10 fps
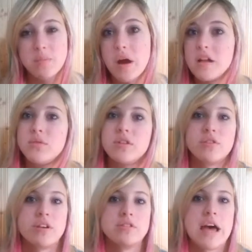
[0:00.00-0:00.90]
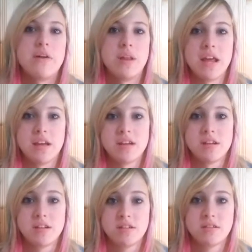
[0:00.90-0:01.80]
I'd probably run around town
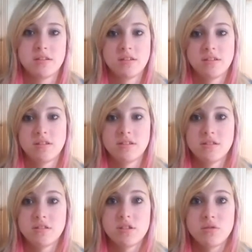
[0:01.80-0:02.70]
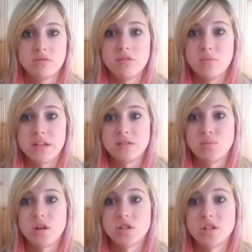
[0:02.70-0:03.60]
naked. Just hope
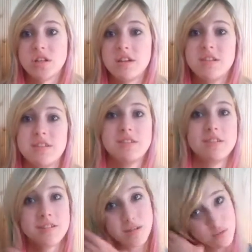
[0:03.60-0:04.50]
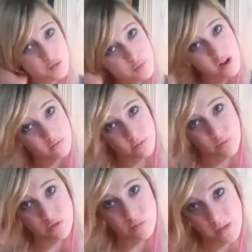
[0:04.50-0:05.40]
nobody's watching. Which
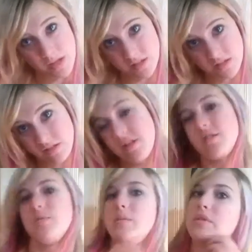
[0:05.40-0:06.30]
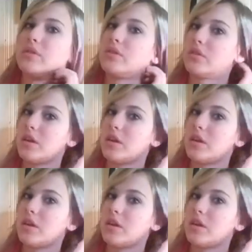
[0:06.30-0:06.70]
probably will be, because a lot of people are